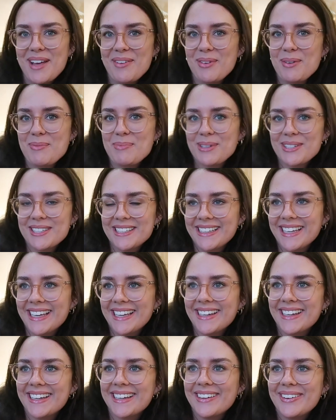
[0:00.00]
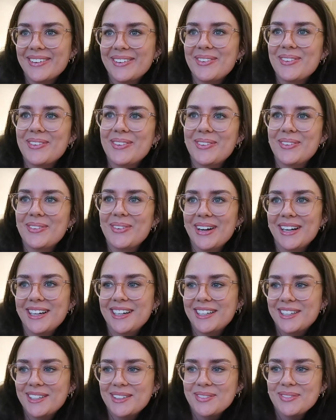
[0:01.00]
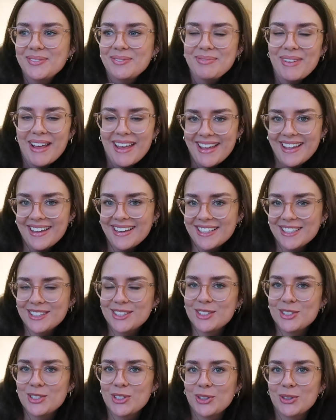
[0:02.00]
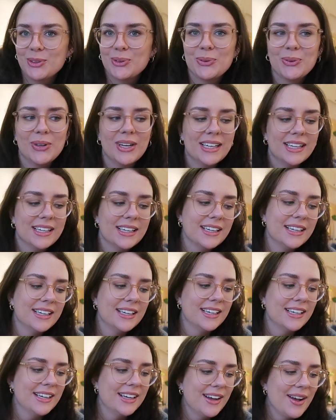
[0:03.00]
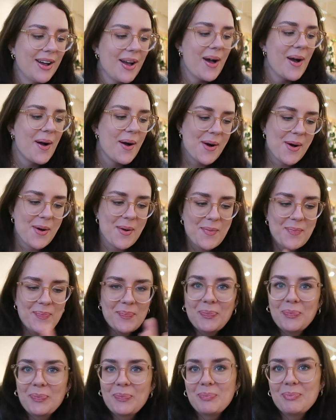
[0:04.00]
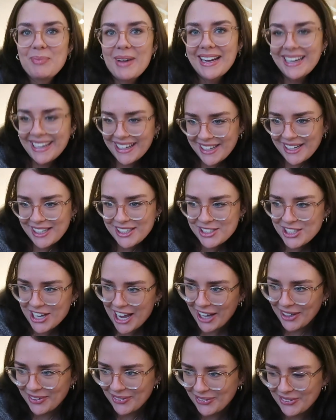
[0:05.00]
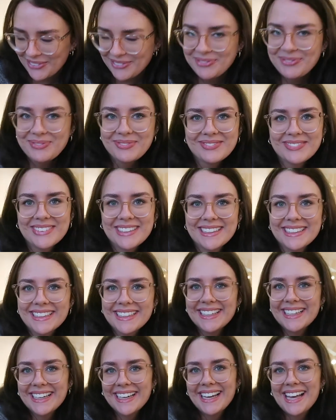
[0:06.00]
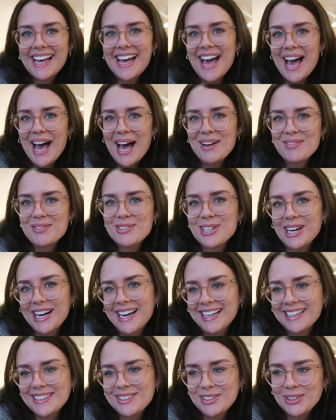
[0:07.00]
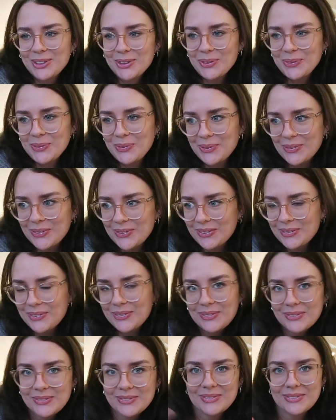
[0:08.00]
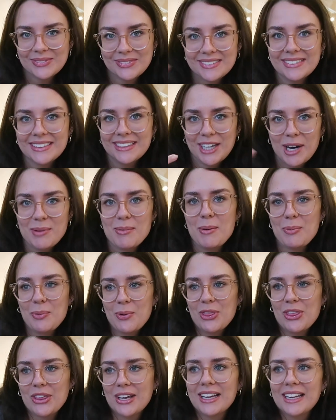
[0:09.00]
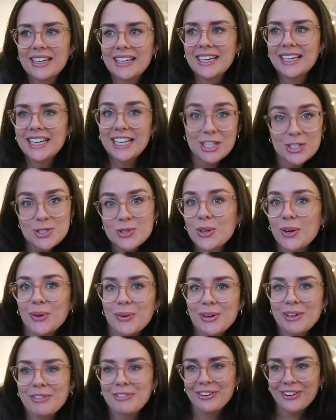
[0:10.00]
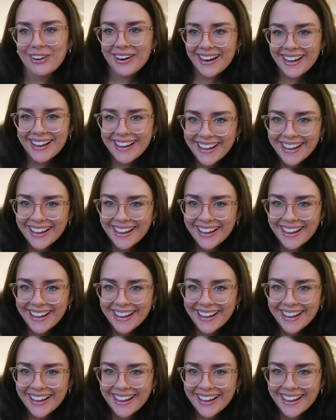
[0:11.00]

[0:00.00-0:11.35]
everybody. Welcome back to my knitting channel. I'm trying to come up with an intro for